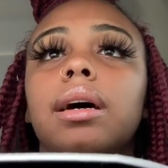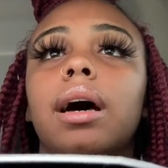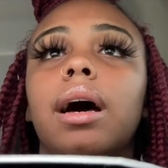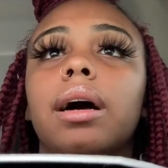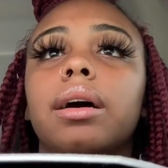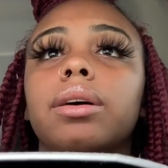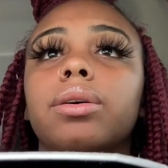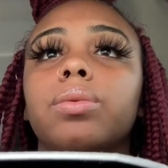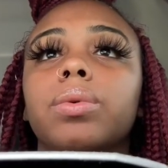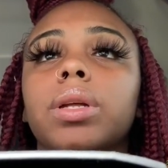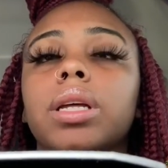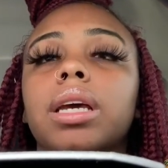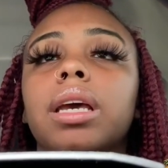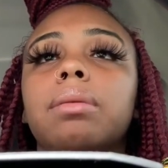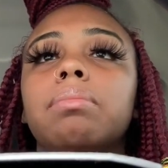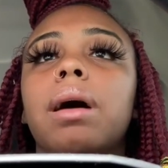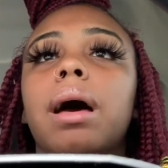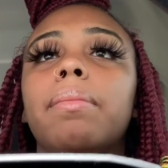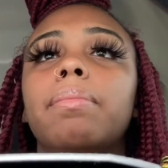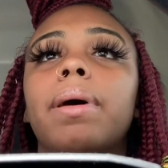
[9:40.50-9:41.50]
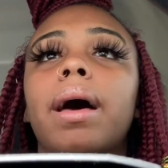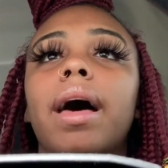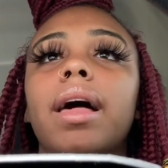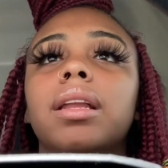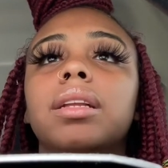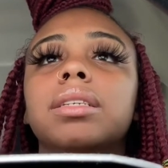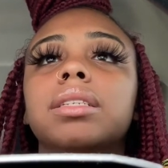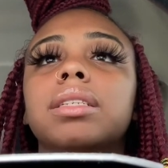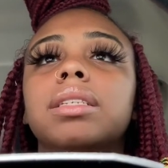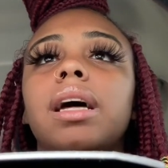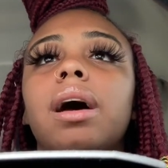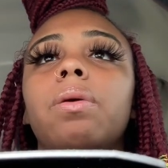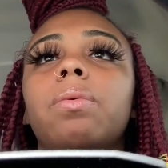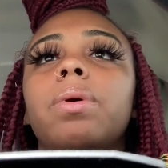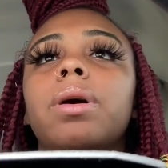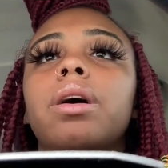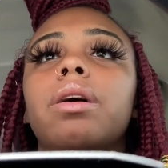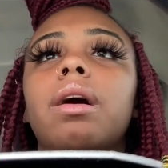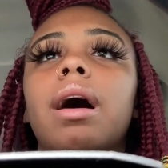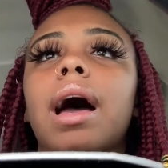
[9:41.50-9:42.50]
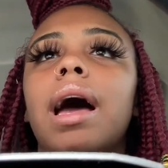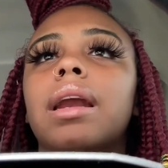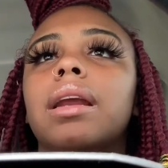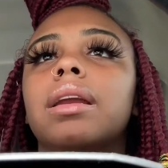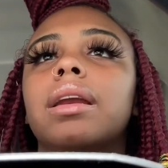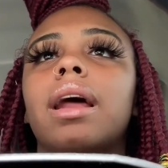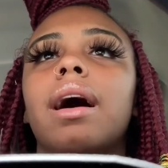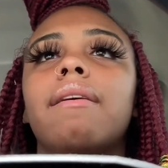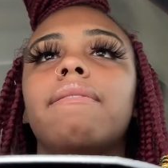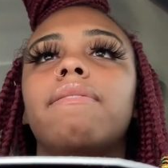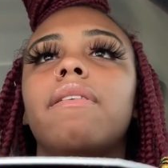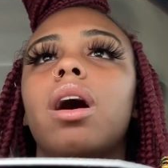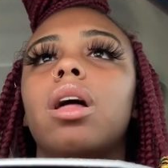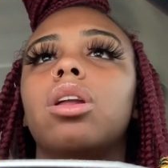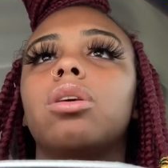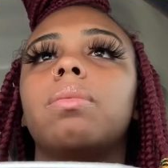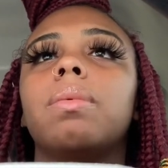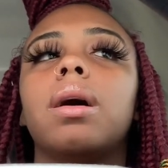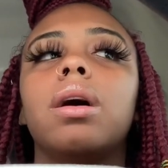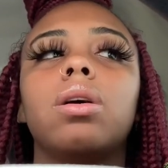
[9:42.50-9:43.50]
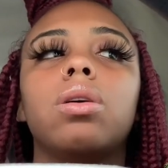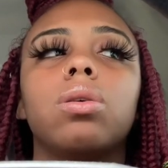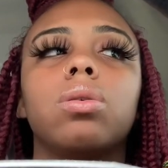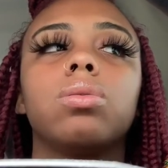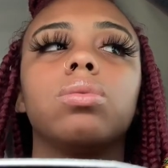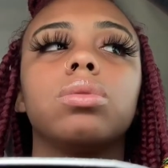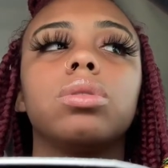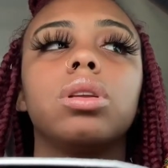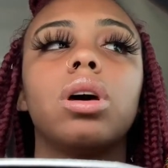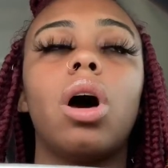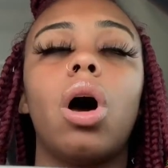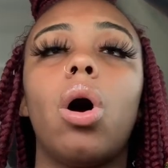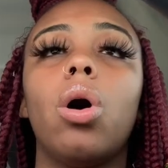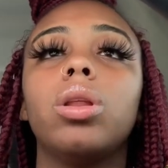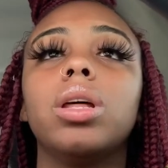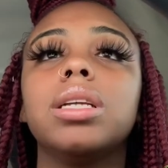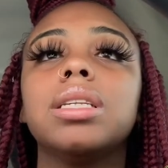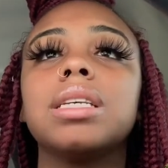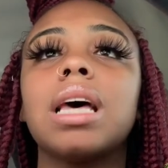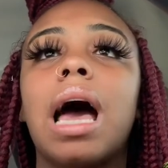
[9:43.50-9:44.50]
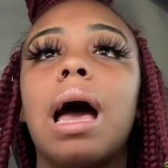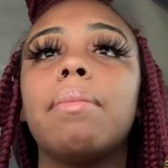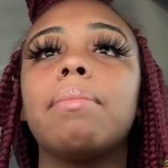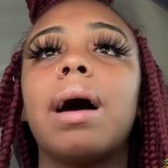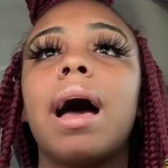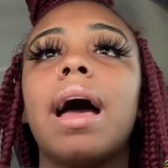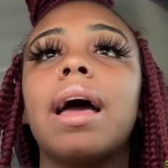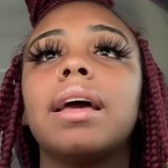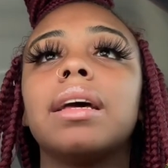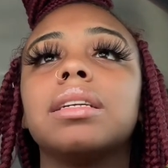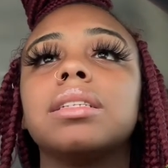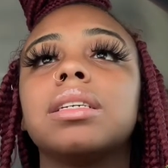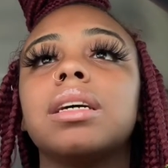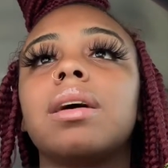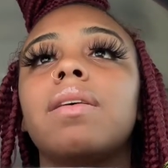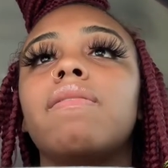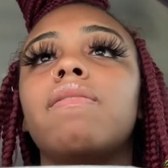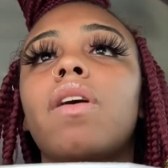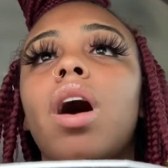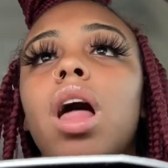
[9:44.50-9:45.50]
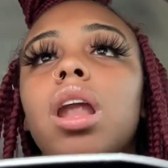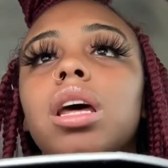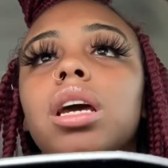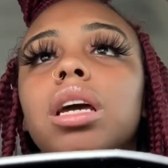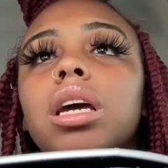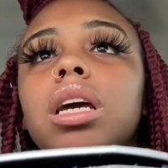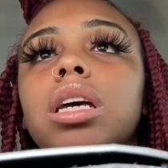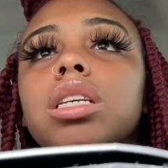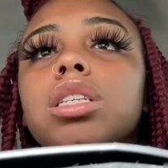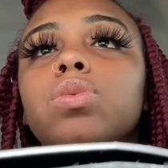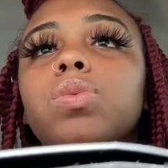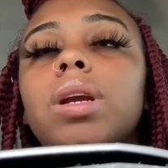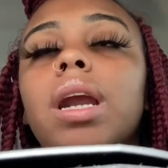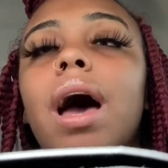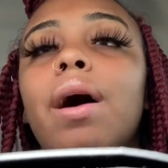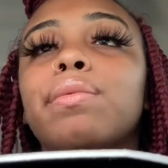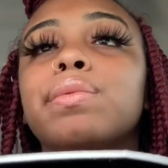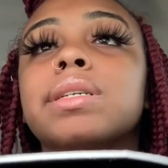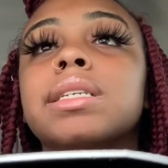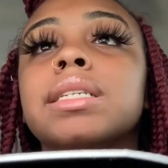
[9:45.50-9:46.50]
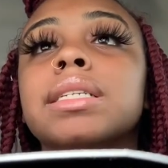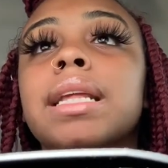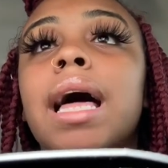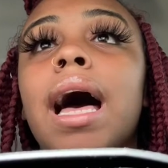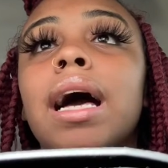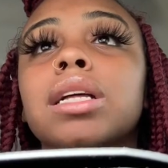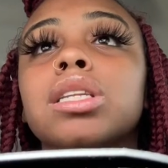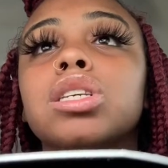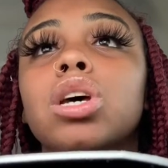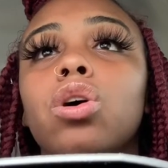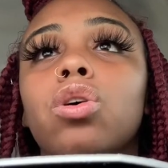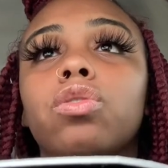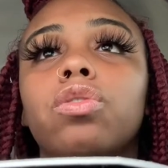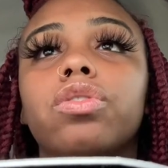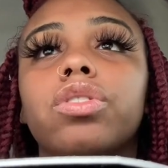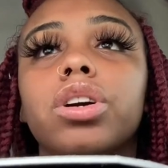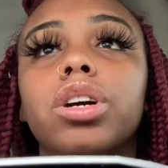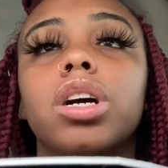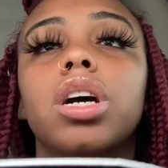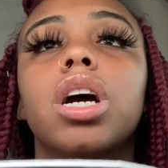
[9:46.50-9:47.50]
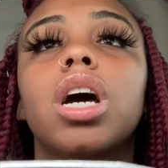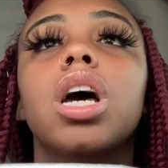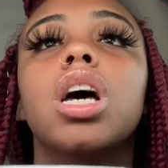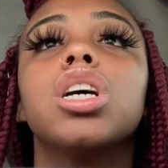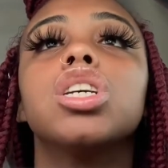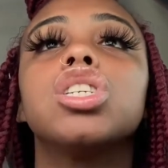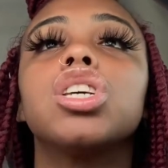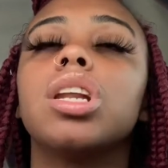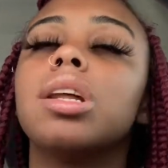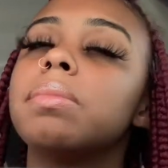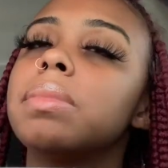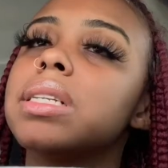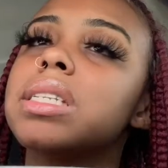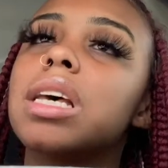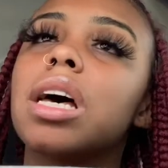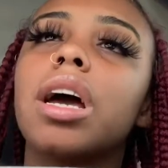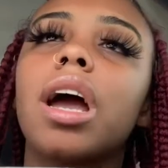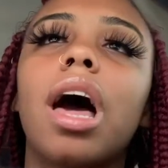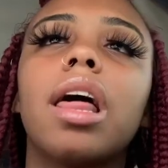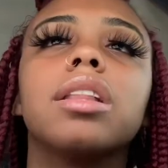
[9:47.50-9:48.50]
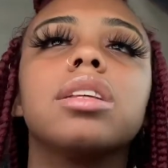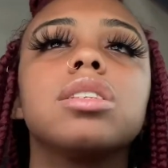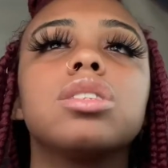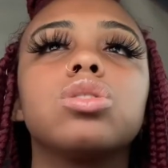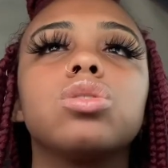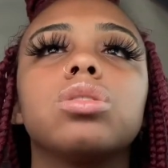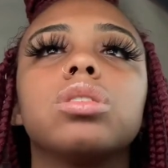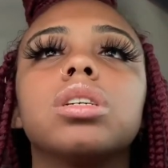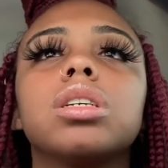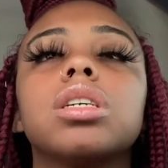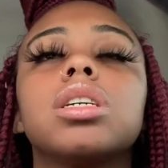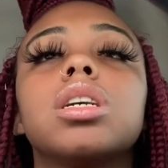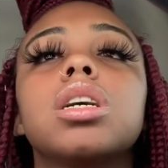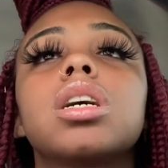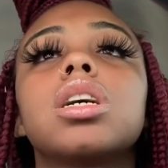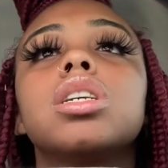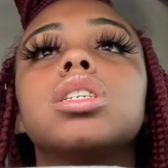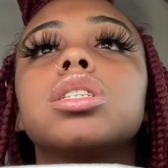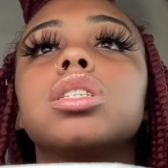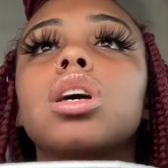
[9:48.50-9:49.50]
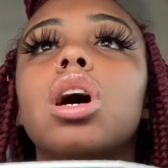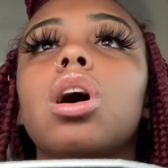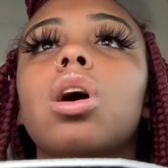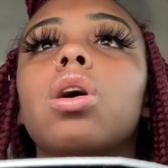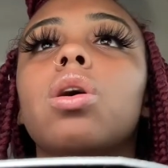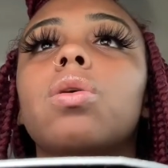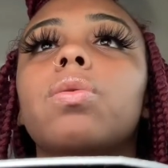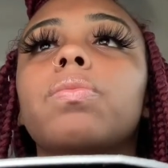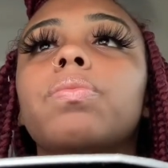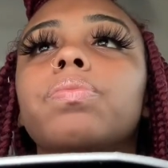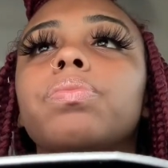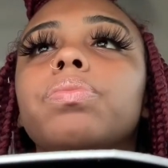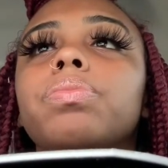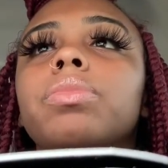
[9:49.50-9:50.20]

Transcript: I couldn't really keep my balance that well. I did not fall on my own. The only time I ended up falling is when I was knocked over. So let me tell y'all the story. So